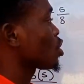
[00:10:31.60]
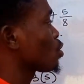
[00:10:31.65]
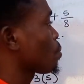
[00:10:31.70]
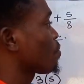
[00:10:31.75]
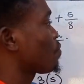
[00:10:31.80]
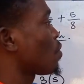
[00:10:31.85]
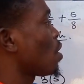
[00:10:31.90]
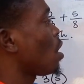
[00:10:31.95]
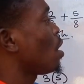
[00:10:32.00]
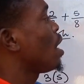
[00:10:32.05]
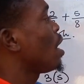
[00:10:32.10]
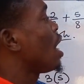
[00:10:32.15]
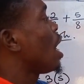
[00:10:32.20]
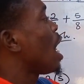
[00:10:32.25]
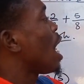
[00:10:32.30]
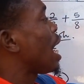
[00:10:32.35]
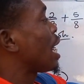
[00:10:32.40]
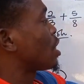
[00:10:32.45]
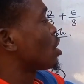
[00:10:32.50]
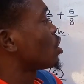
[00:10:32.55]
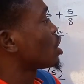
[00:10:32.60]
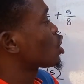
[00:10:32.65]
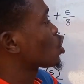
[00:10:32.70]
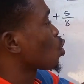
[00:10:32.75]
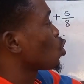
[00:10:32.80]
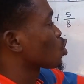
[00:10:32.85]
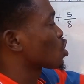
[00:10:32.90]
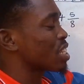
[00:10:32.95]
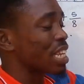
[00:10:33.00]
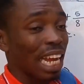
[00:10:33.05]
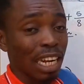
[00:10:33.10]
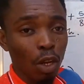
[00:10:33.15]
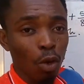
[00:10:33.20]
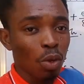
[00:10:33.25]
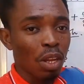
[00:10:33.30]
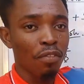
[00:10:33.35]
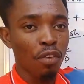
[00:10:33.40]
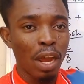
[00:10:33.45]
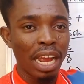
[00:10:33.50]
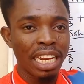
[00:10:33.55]
you before, I don't need to start
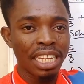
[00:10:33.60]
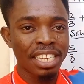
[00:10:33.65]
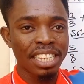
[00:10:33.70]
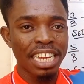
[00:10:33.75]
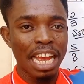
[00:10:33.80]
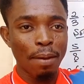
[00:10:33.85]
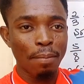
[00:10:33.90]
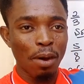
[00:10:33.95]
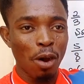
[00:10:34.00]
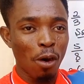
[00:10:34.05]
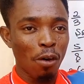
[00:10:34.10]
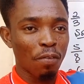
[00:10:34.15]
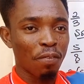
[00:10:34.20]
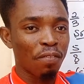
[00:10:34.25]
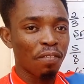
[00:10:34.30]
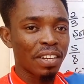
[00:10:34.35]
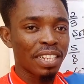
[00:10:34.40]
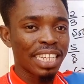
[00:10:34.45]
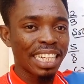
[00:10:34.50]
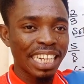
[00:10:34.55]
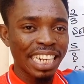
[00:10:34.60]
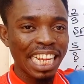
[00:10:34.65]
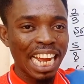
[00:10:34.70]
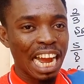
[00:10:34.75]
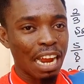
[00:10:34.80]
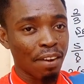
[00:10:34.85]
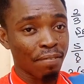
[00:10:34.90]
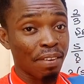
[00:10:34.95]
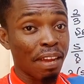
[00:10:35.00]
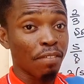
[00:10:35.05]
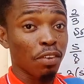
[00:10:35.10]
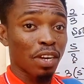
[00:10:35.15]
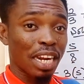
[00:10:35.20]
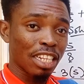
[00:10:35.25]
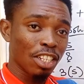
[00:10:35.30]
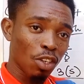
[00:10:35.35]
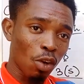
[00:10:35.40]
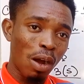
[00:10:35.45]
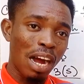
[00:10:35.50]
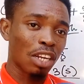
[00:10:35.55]
looking for L.C.M of 3 and 5. You already
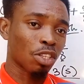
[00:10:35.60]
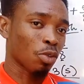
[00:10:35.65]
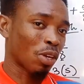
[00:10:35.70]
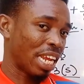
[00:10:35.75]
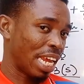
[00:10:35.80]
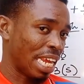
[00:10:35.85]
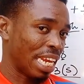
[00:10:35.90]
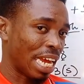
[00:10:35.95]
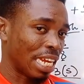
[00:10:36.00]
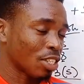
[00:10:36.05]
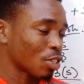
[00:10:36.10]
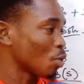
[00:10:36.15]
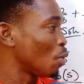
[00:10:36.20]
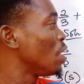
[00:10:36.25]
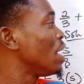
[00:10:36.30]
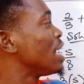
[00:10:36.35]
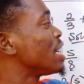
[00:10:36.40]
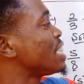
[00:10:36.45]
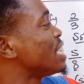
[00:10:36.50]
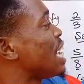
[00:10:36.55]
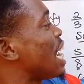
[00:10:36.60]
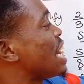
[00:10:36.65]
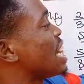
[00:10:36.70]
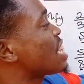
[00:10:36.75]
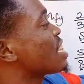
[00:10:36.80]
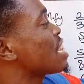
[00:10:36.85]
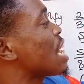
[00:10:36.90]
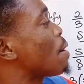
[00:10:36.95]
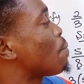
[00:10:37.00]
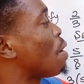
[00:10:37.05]
know how to get that. So the L.C.M